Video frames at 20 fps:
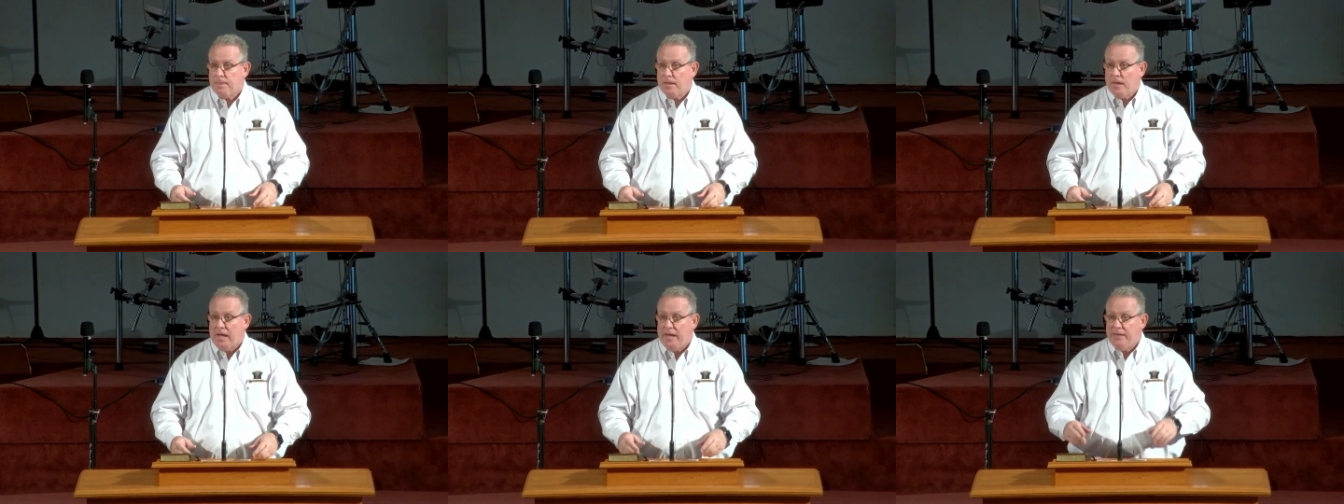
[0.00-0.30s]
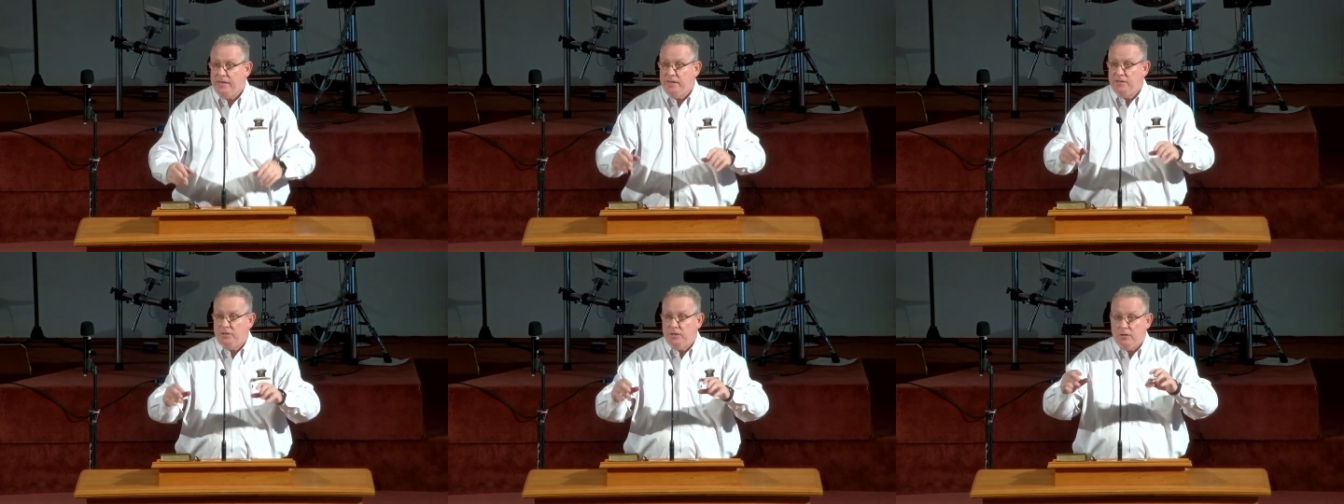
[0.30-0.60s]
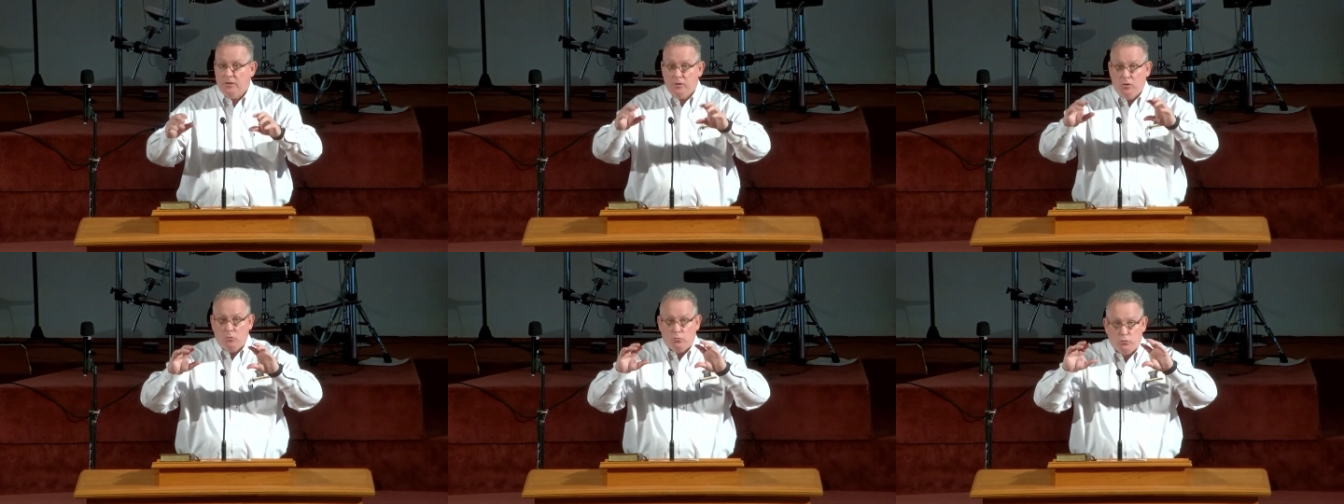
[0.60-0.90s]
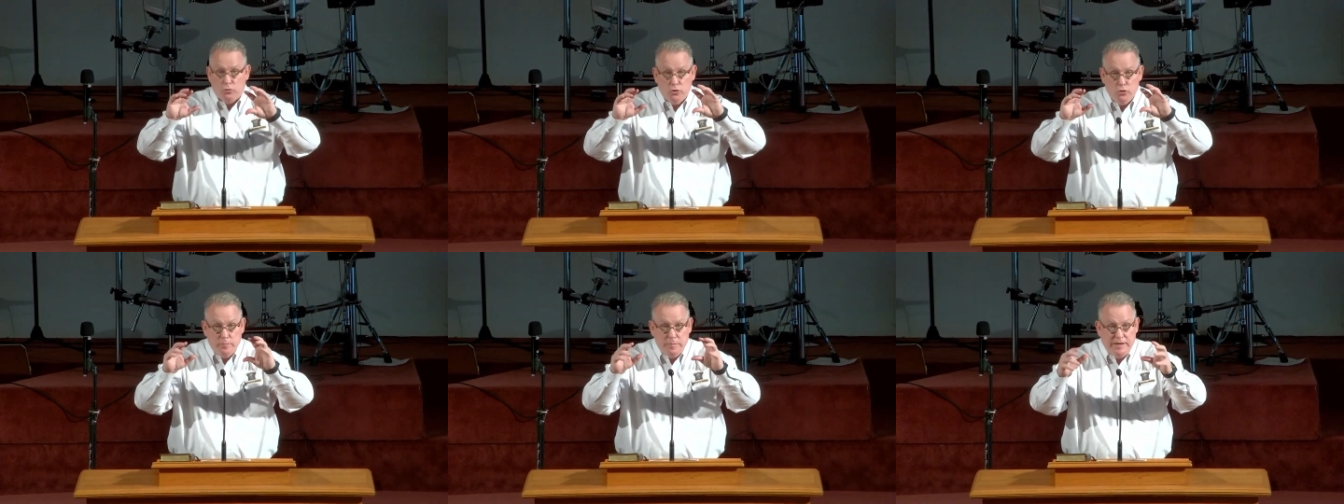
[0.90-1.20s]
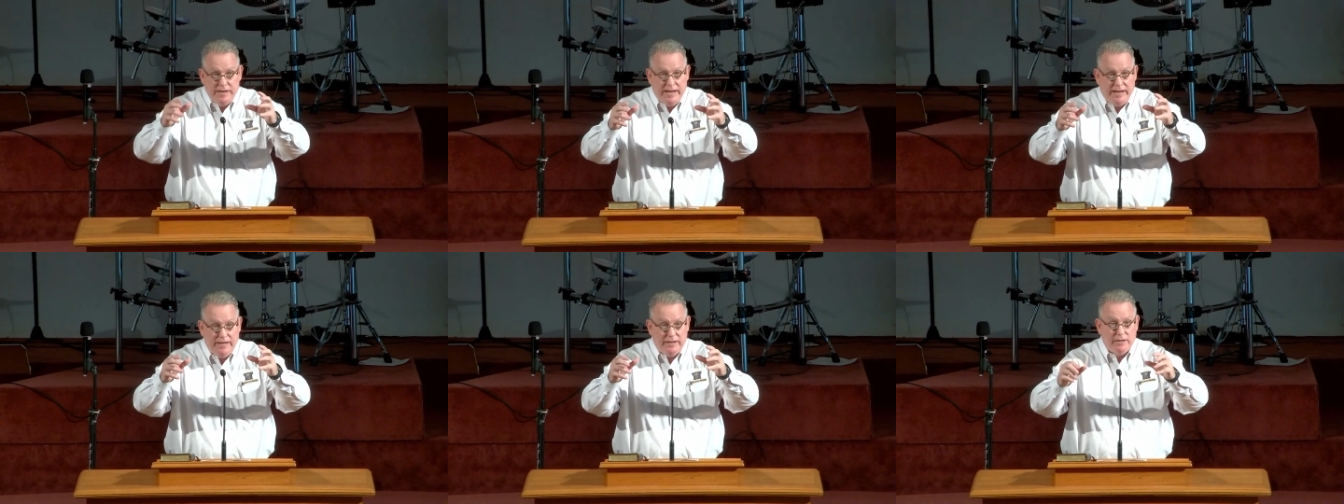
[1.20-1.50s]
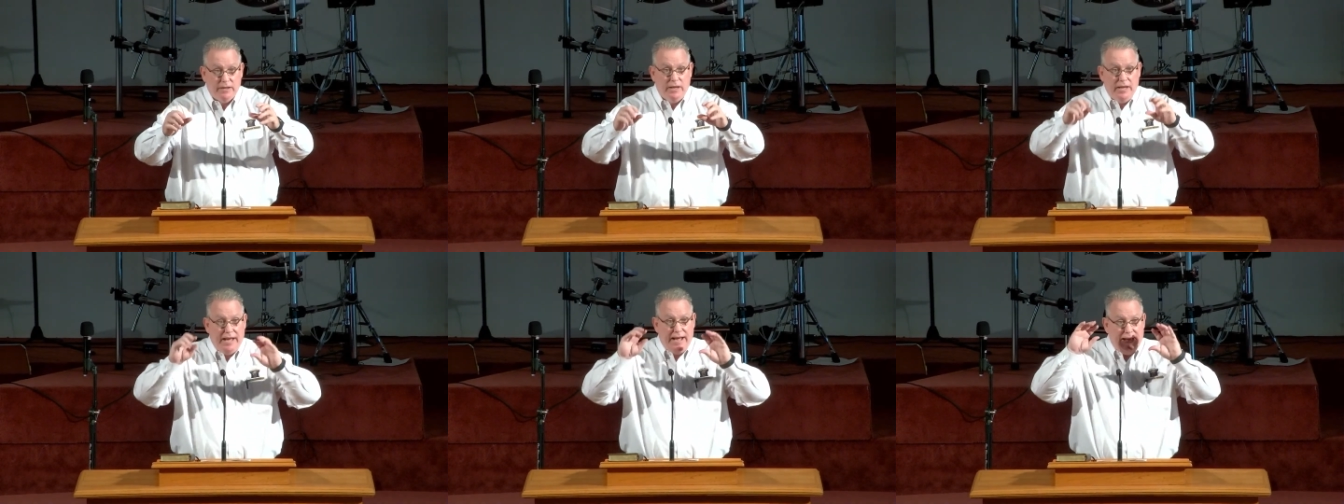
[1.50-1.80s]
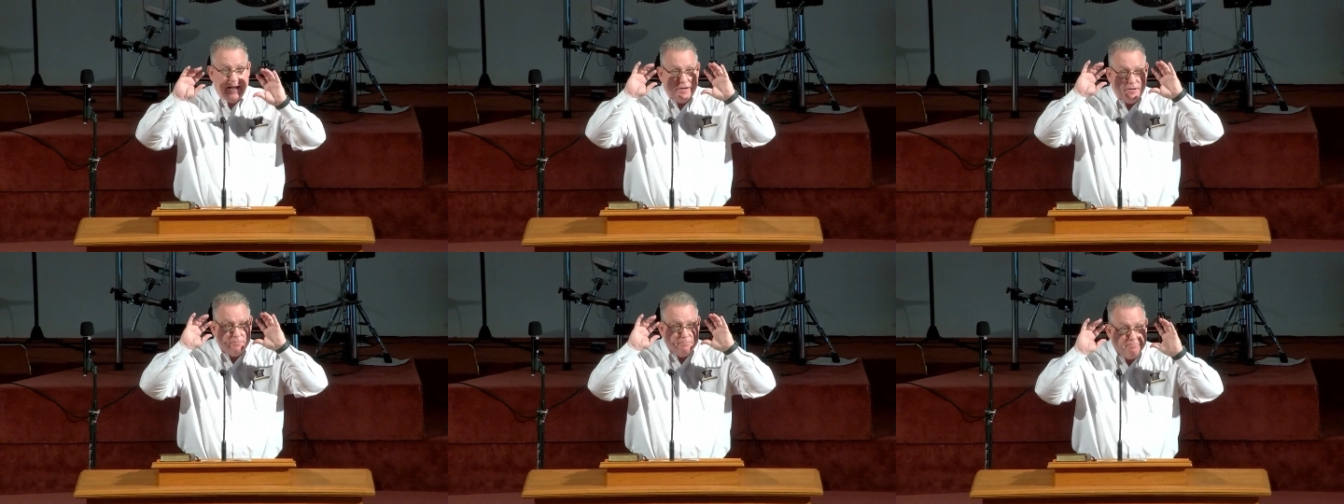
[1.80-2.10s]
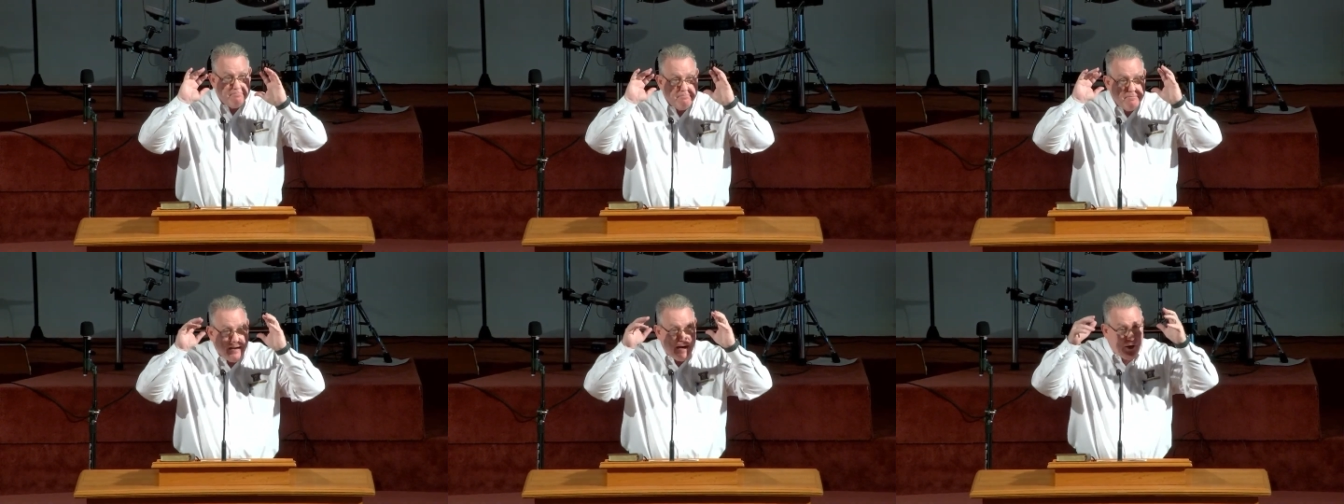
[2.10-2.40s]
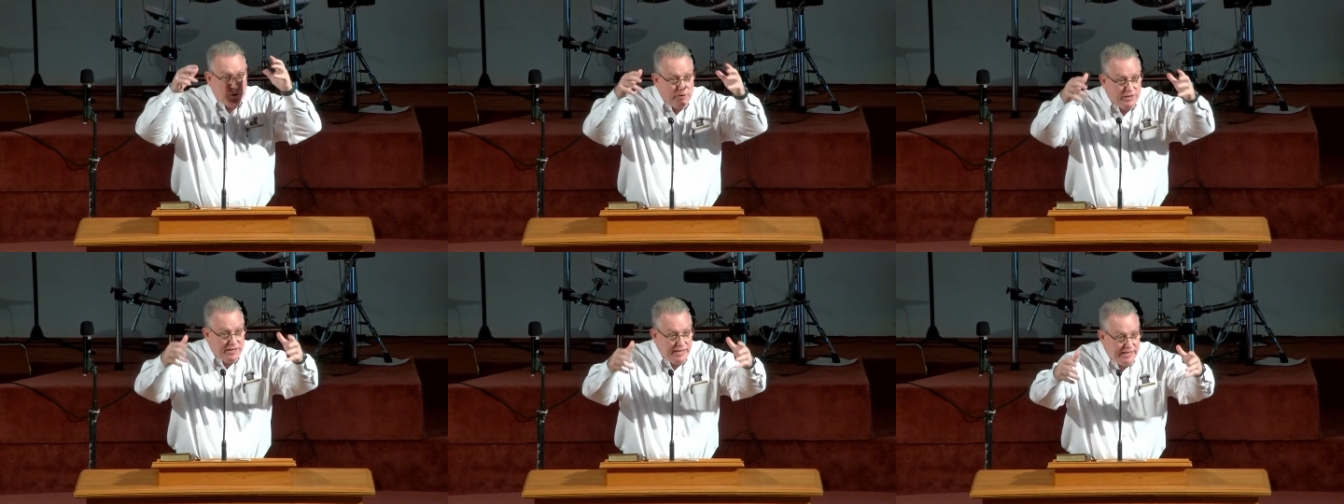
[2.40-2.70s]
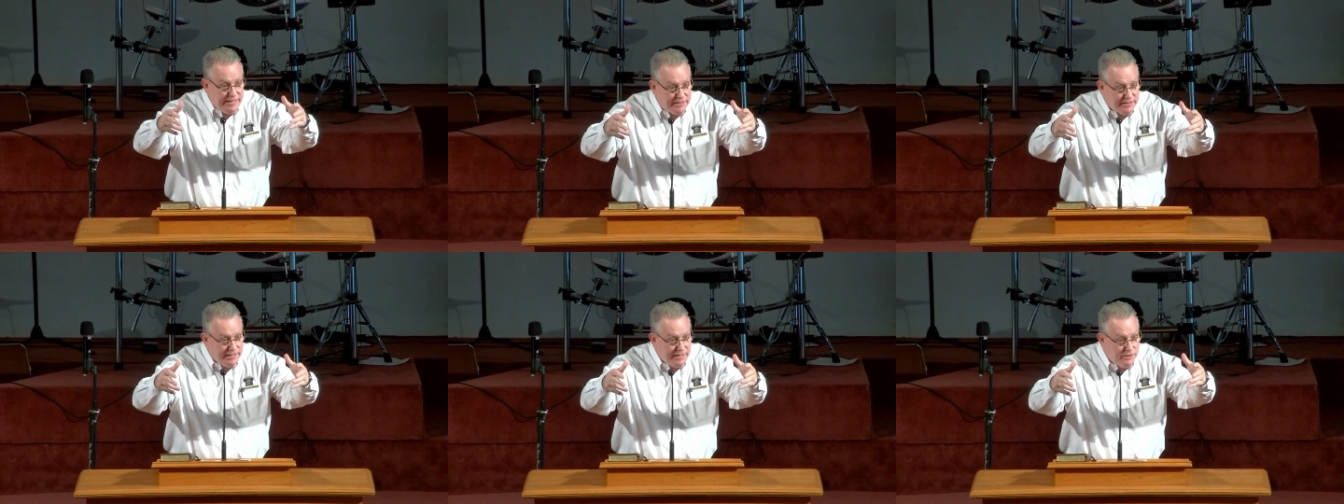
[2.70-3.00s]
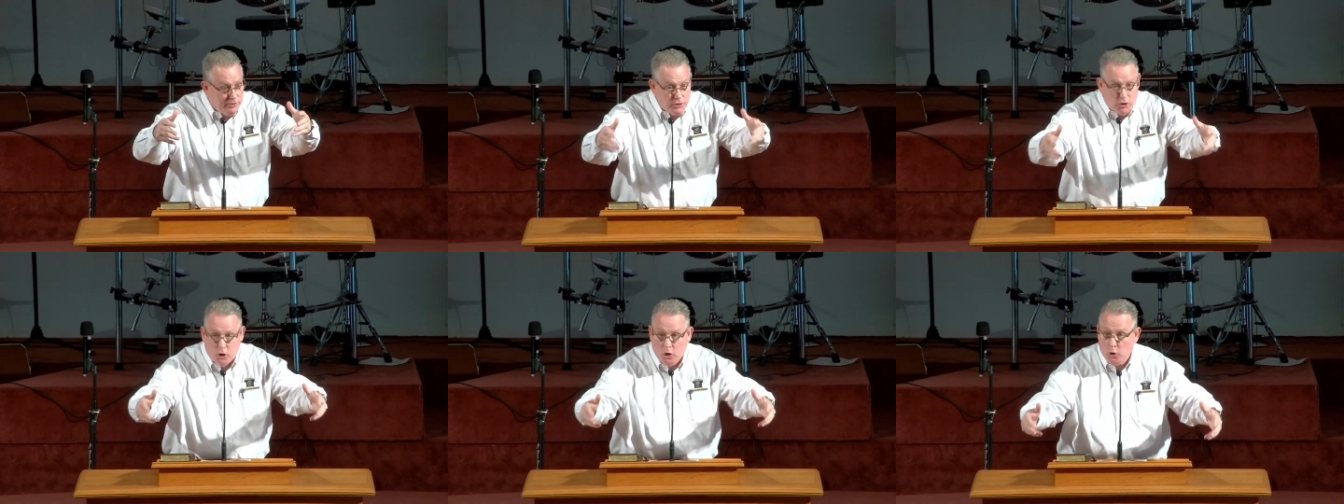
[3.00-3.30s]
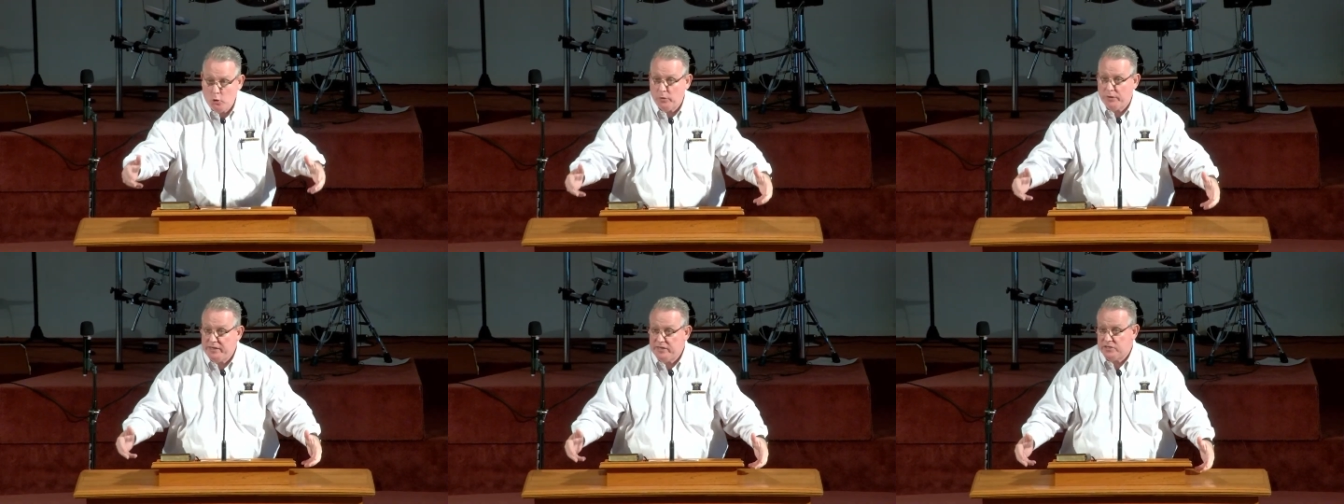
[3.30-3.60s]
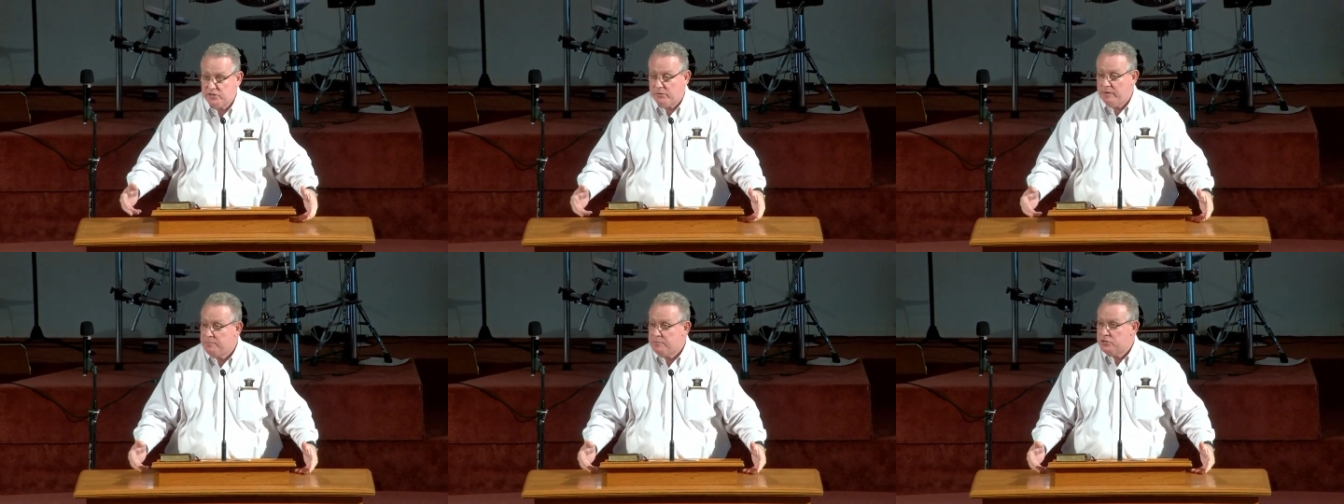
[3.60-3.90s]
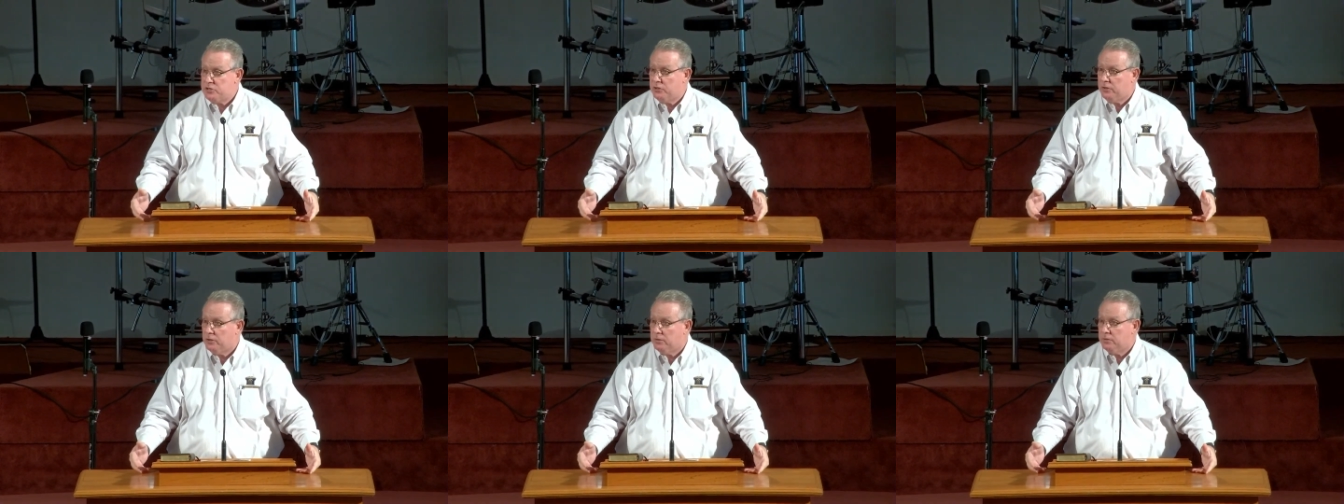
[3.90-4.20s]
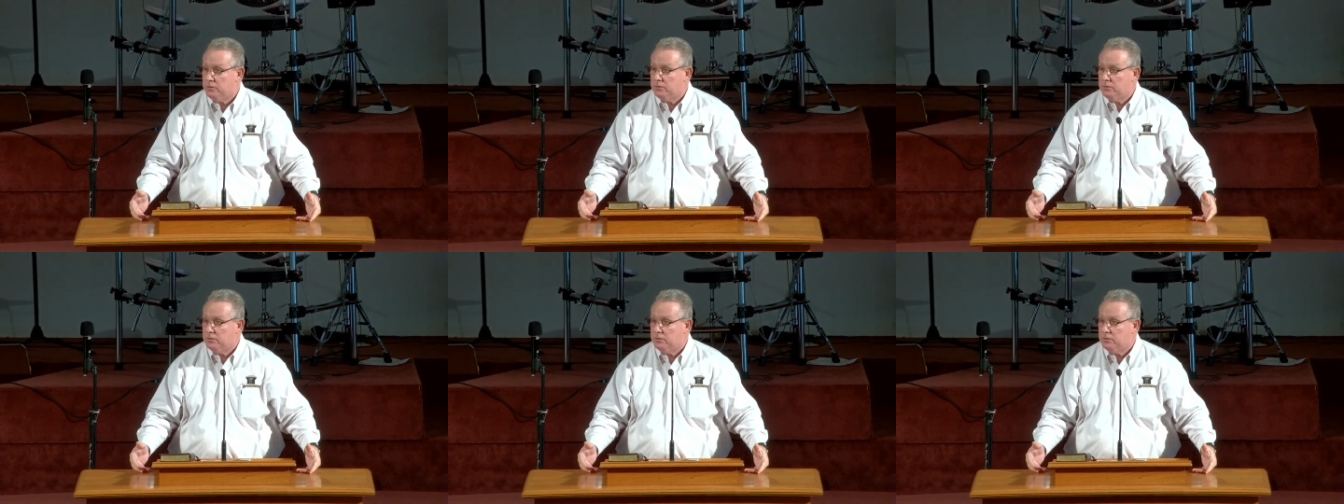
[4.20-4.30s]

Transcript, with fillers: I need to ruminate and marinate in the Holy Scripture.